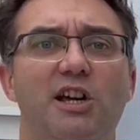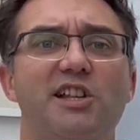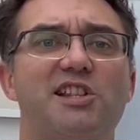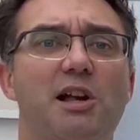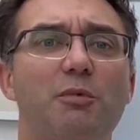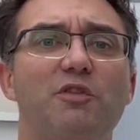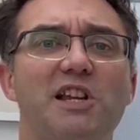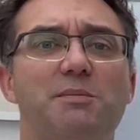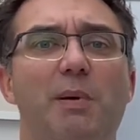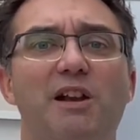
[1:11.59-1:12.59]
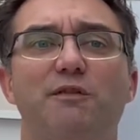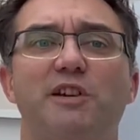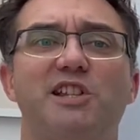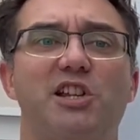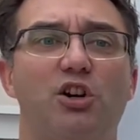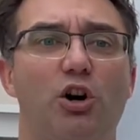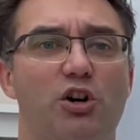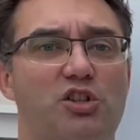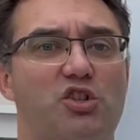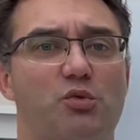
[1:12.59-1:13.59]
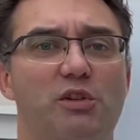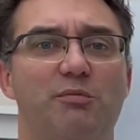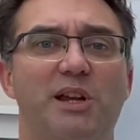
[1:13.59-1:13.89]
Some of these benefits and costs will have